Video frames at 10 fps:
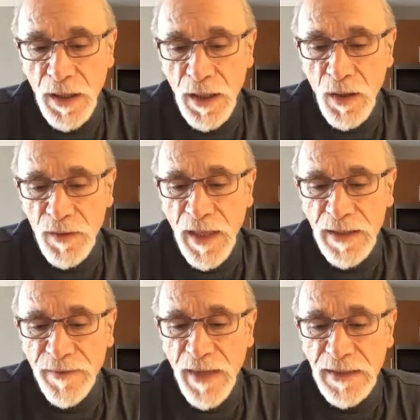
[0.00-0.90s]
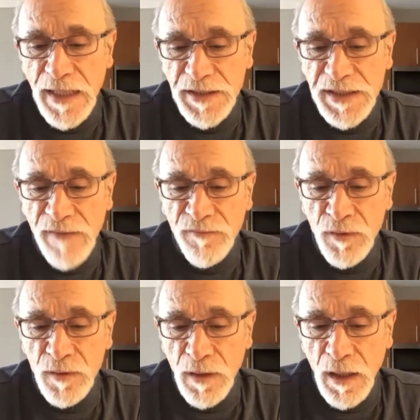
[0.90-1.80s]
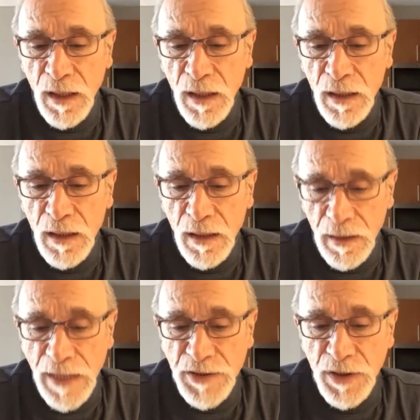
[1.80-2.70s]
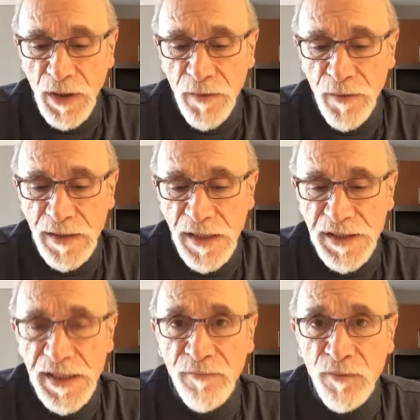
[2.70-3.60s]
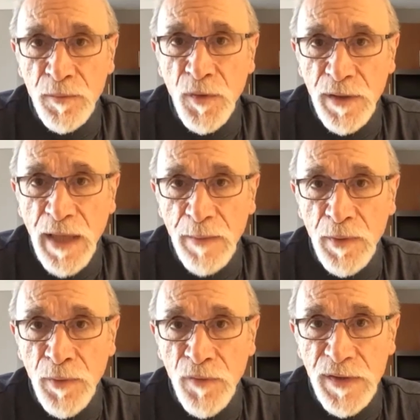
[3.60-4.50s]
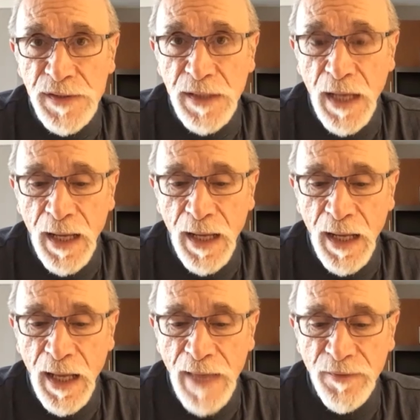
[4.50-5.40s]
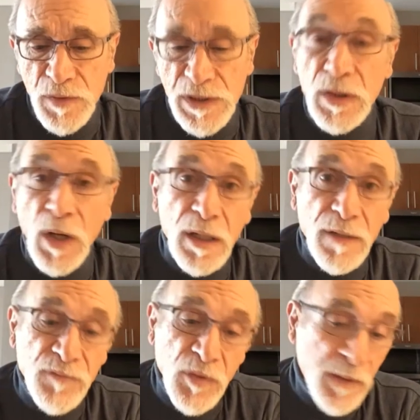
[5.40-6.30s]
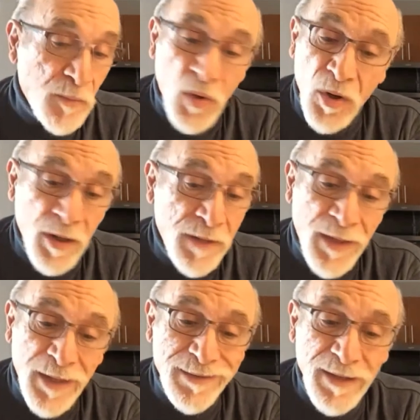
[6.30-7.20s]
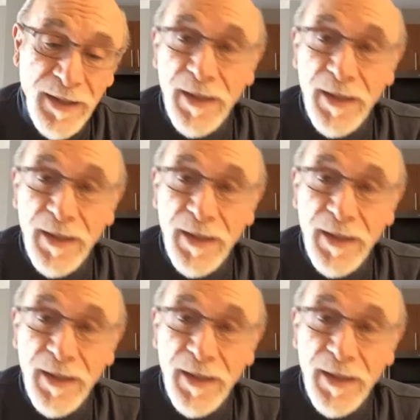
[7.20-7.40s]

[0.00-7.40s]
You know, they they did several uh, as you know, they did several mo cable movies, uh, and there was talk of doing more, and then,